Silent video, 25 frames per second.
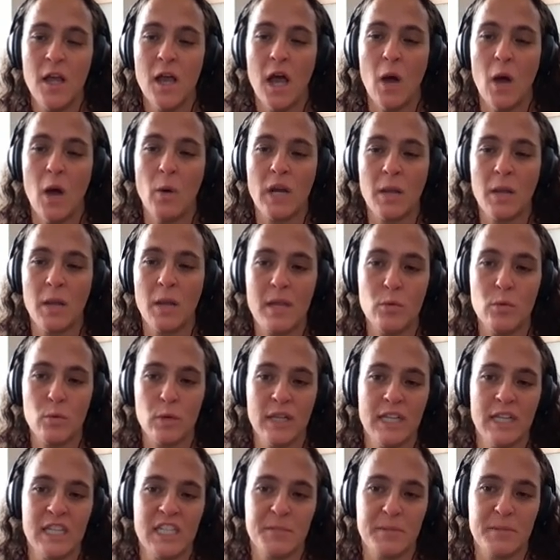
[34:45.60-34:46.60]
I want to be
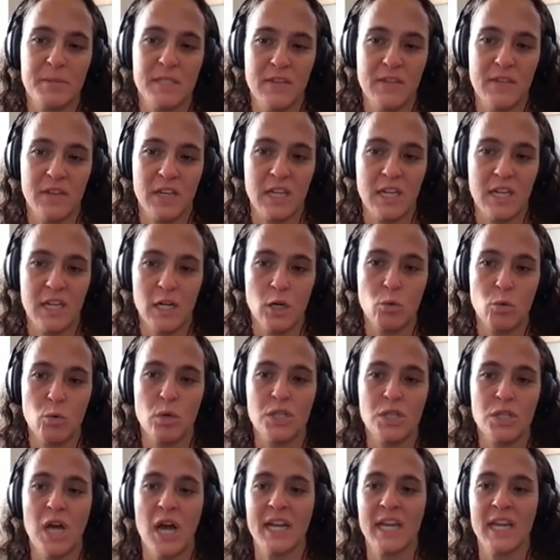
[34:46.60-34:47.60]
really specific here. We're
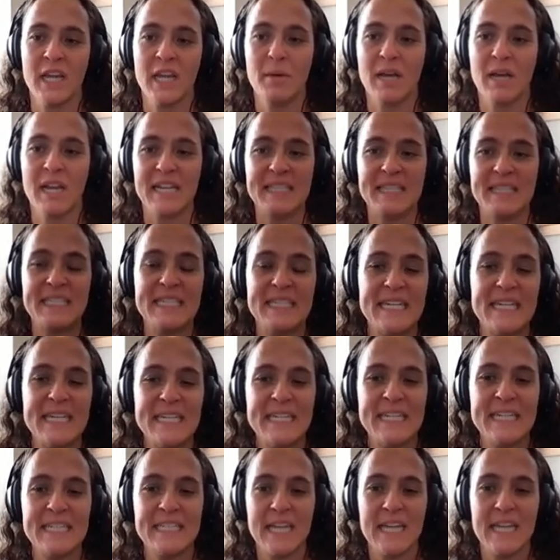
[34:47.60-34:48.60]
talking about a
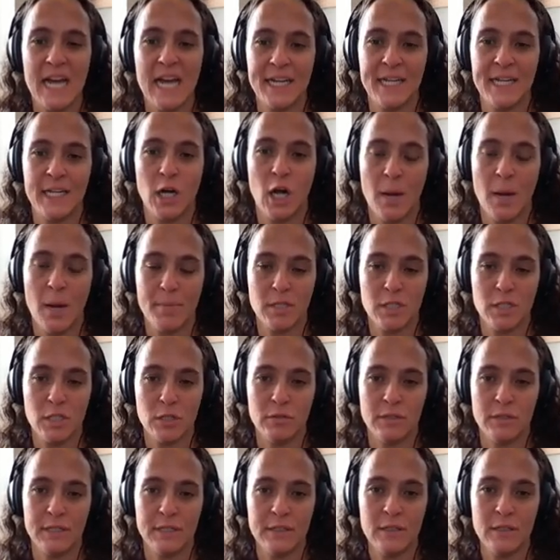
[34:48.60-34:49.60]
teeny tiny
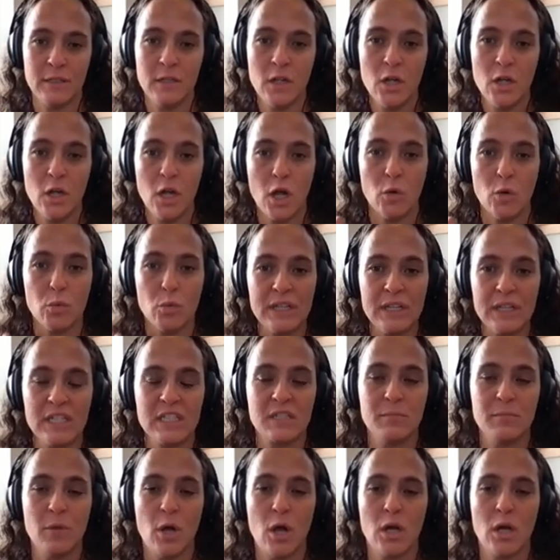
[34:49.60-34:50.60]
opportunity, a really
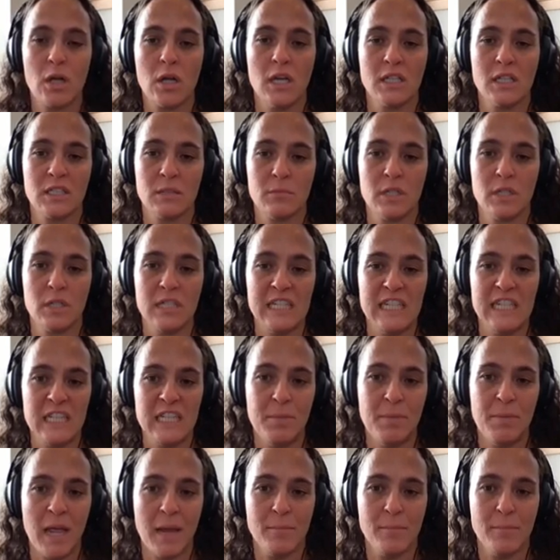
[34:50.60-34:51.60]
small customer
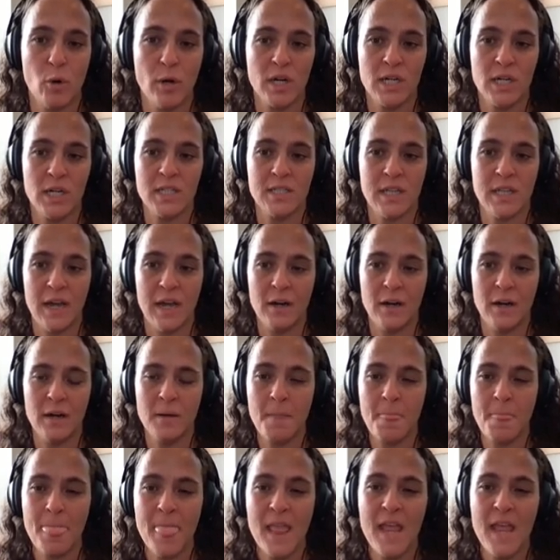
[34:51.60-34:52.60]
need, pain point, or
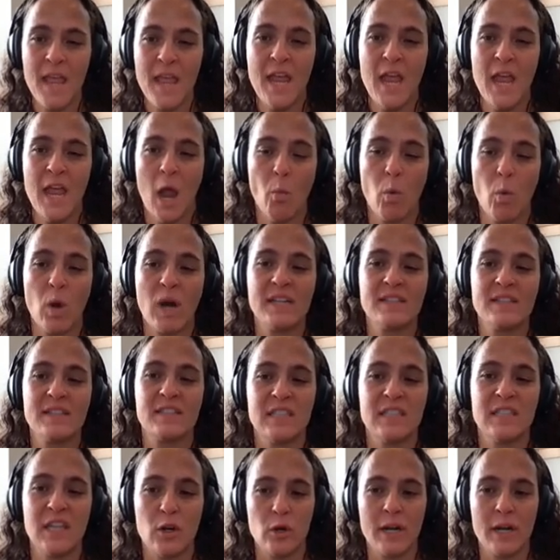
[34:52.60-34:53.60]
desire. and we're
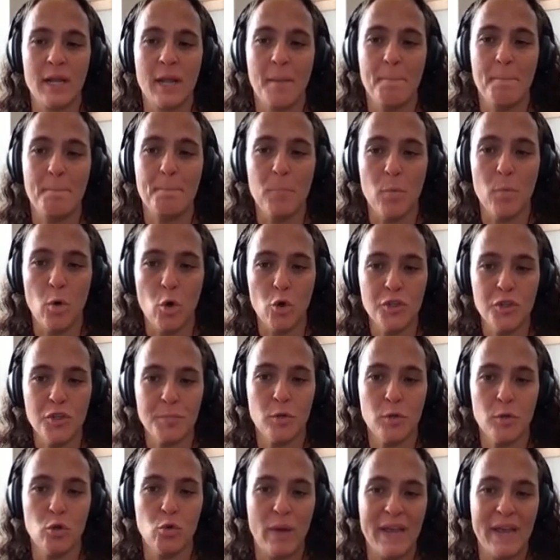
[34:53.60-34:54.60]
considering
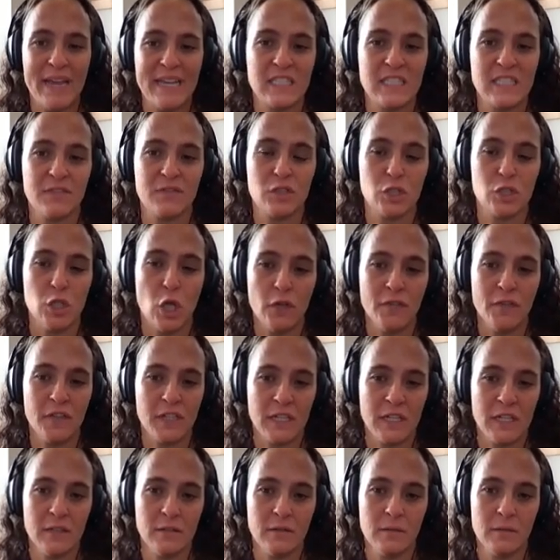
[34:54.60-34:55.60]
multiple ways of
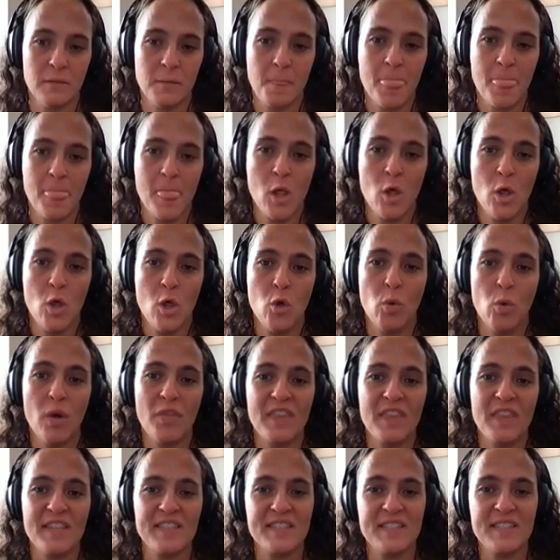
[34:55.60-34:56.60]
solving it.
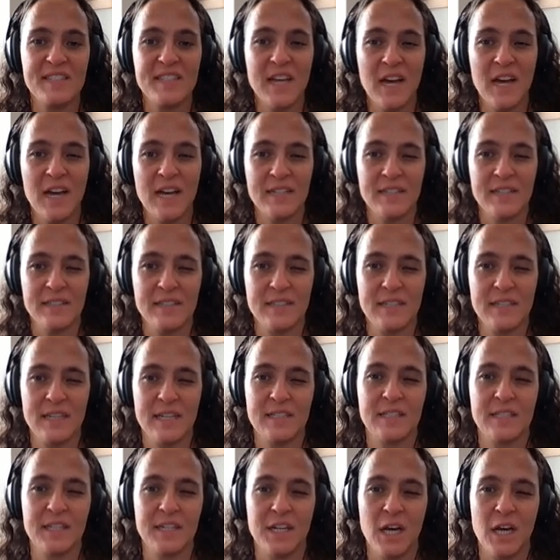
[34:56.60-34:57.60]
What this does,
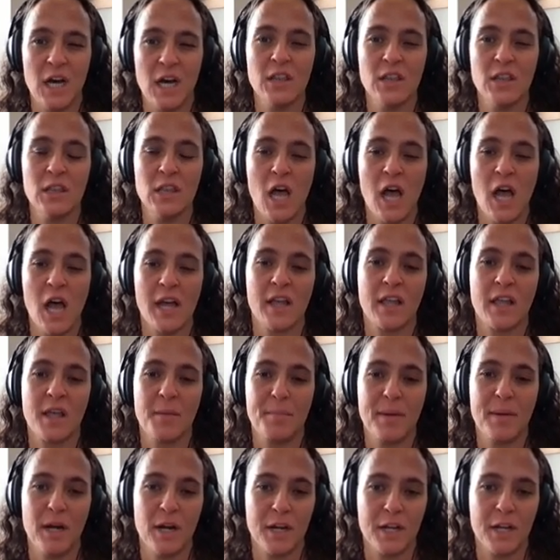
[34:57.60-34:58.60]
it's going to unlock a
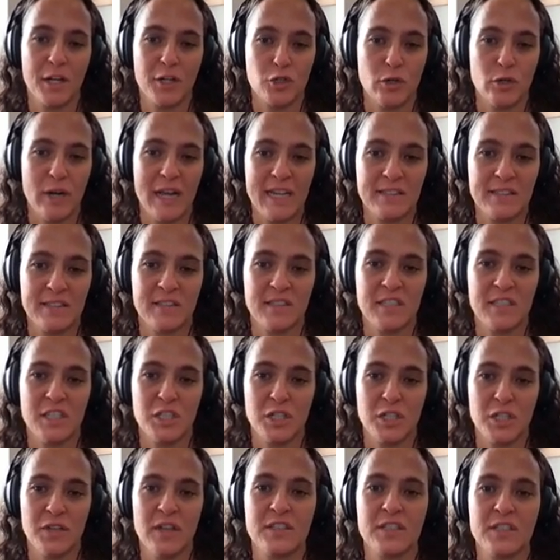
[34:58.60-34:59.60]
compare and contrast
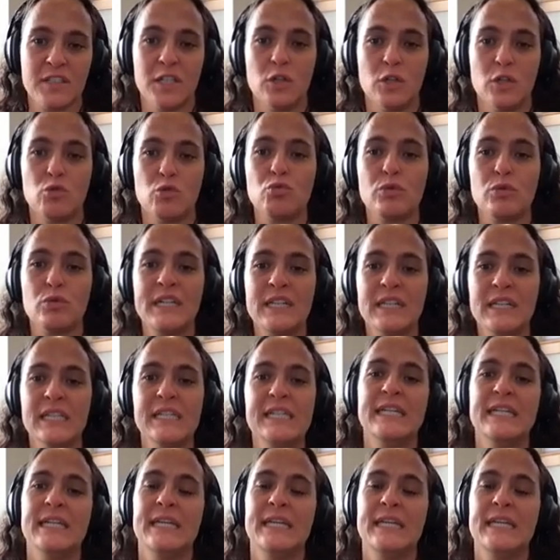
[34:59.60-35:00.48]
decision that's going to really